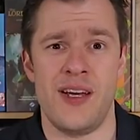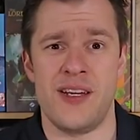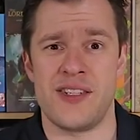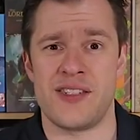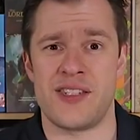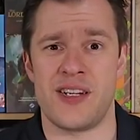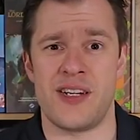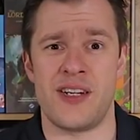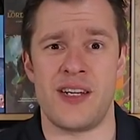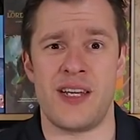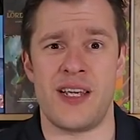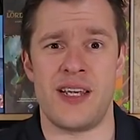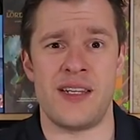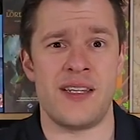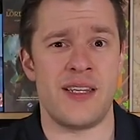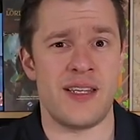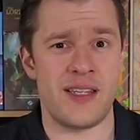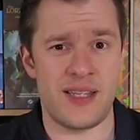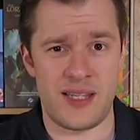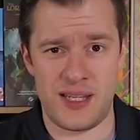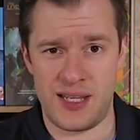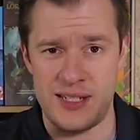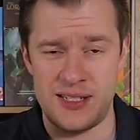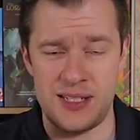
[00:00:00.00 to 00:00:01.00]
So,
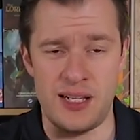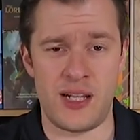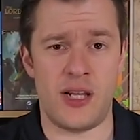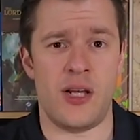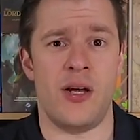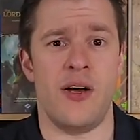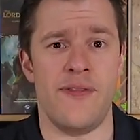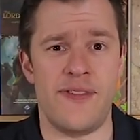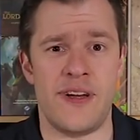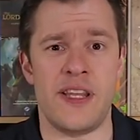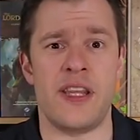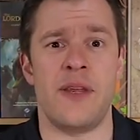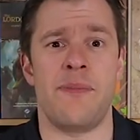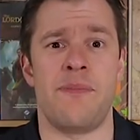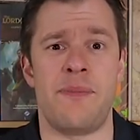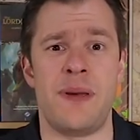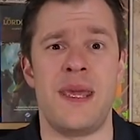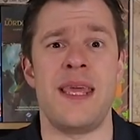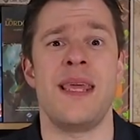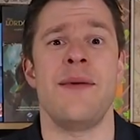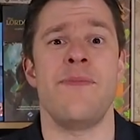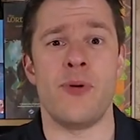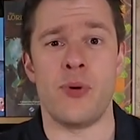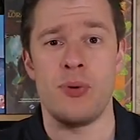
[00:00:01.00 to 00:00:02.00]
and there's a lot of other
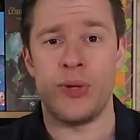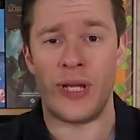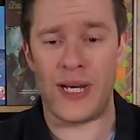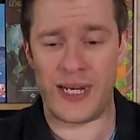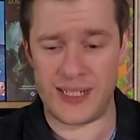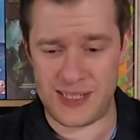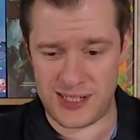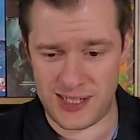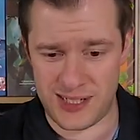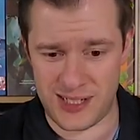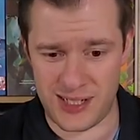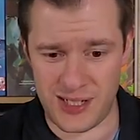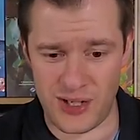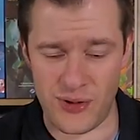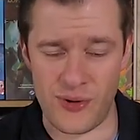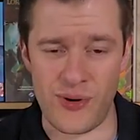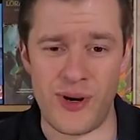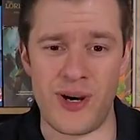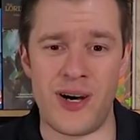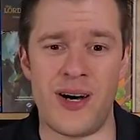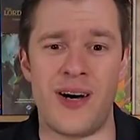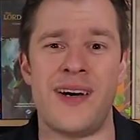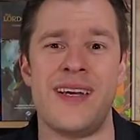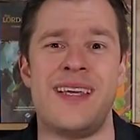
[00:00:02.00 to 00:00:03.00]
people that I just go,
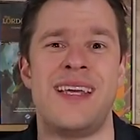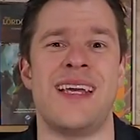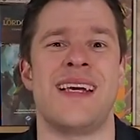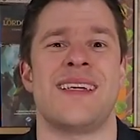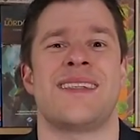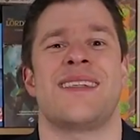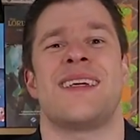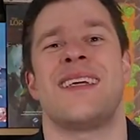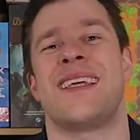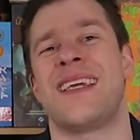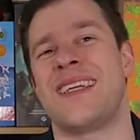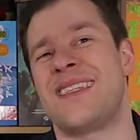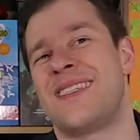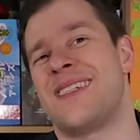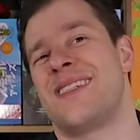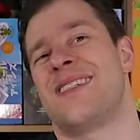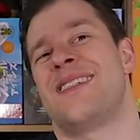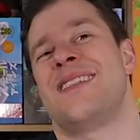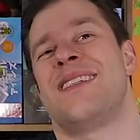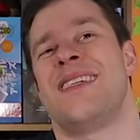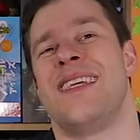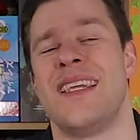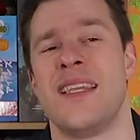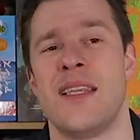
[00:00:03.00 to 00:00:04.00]
oh yes, I get to
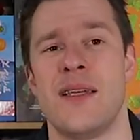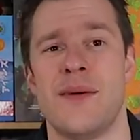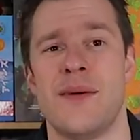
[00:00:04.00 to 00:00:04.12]
see